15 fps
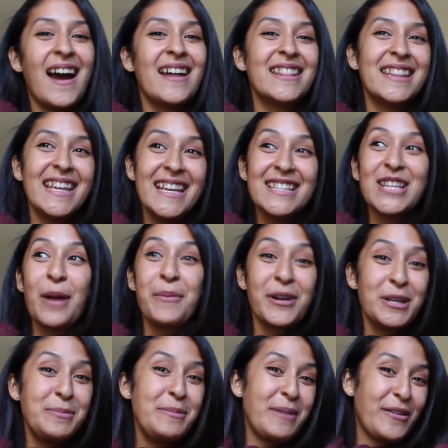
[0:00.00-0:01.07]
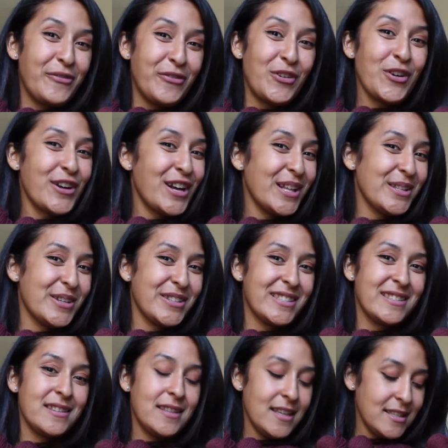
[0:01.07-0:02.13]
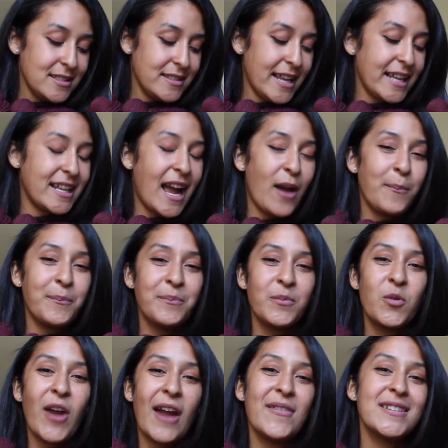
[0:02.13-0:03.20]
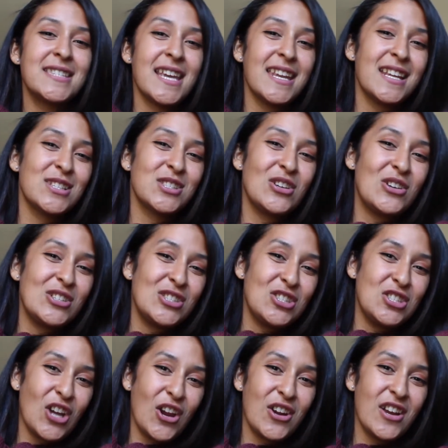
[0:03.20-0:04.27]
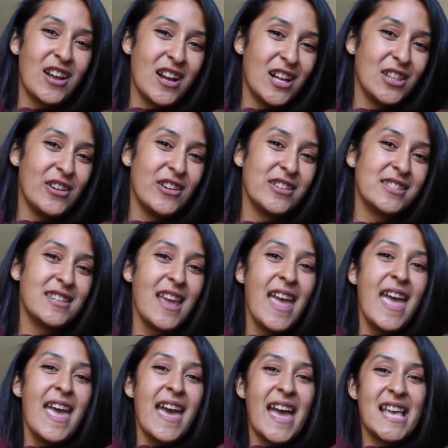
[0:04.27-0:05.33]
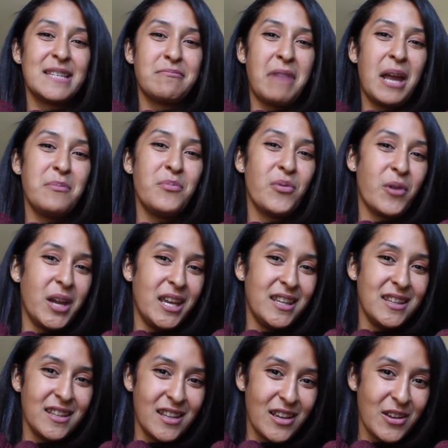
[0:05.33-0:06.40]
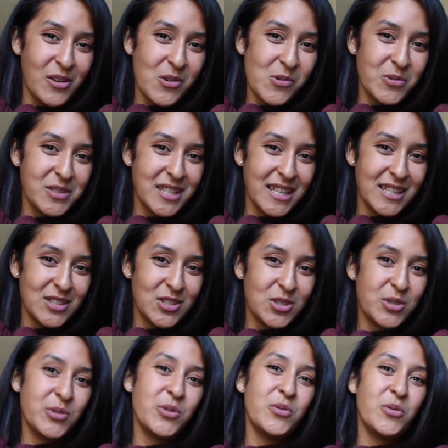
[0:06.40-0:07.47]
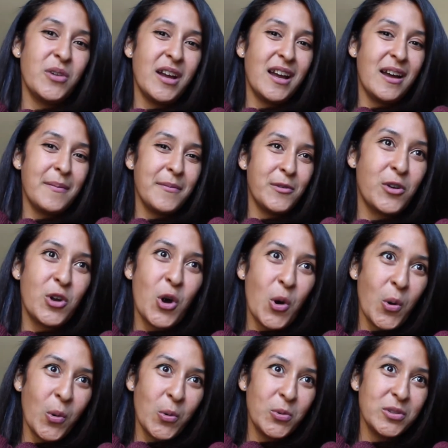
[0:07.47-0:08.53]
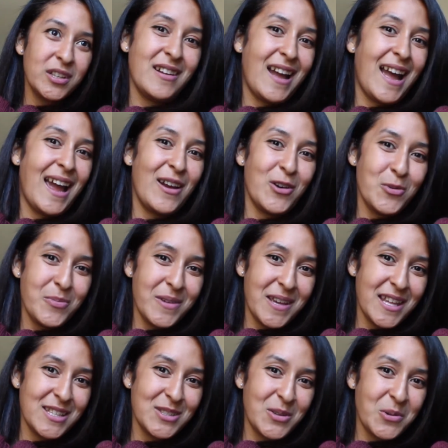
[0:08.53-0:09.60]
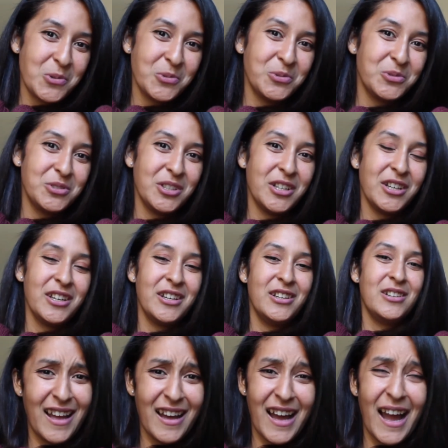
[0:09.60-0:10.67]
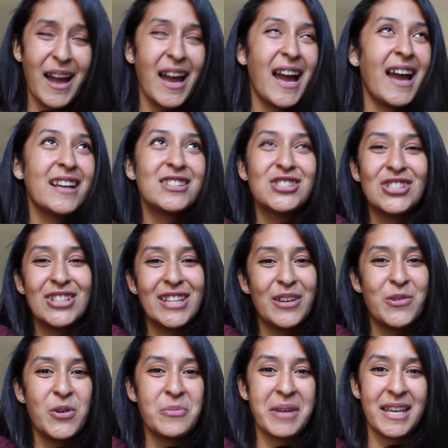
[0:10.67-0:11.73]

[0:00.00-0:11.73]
these are gonna be my fall colors. This, like, I'm gravitating towards darker colors as my brain goes into cold. I hope it gets colder. Actually, who am I